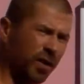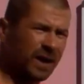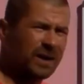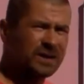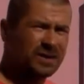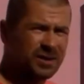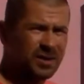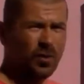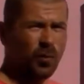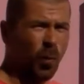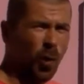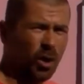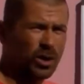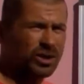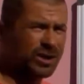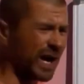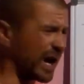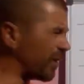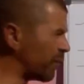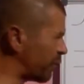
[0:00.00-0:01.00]
things to
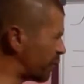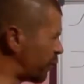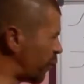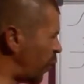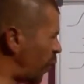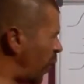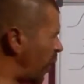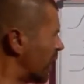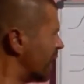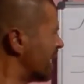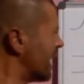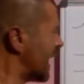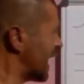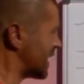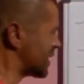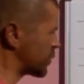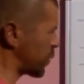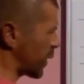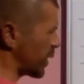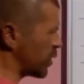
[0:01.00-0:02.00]
watch out for
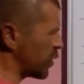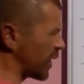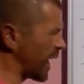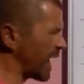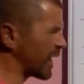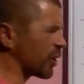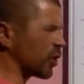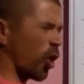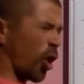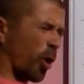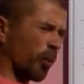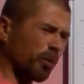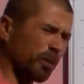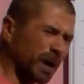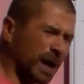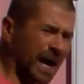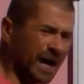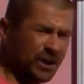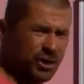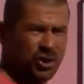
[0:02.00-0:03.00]
is when you get
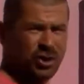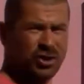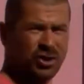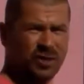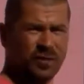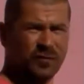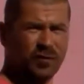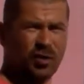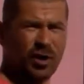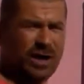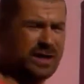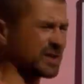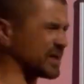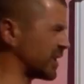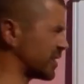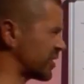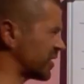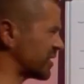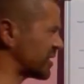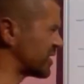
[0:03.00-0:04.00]
combinations of
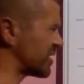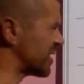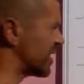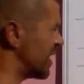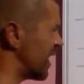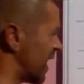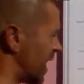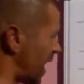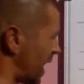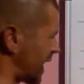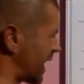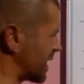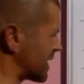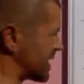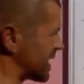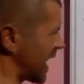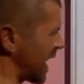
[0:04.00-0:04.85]
transitions. Like I